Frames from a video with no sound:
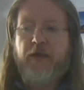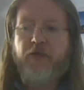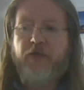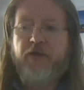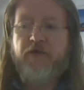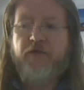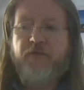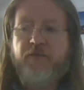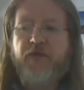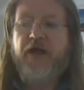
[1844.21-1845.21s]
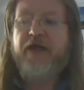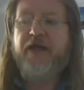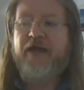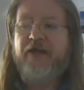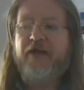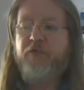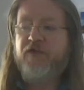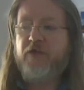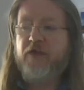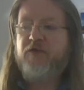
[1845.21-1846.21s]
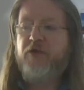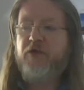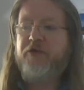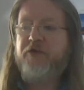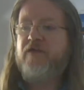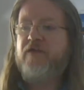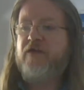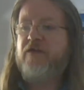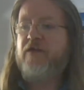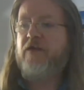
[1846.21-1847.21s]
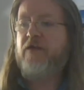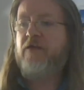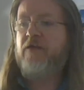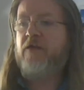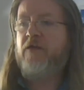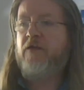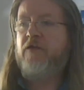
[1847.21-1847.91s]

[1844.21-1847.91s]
But I have personal experience that in